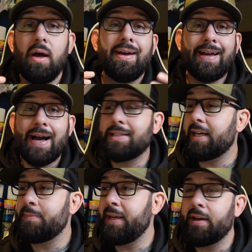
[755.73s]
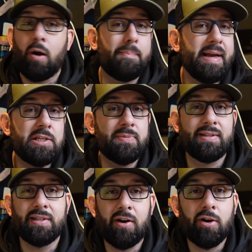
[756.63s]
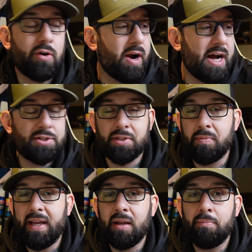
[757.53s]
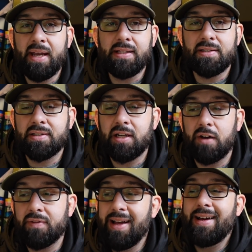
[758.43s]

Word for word: guys like me in our basements, in our garages, making baits and stuff.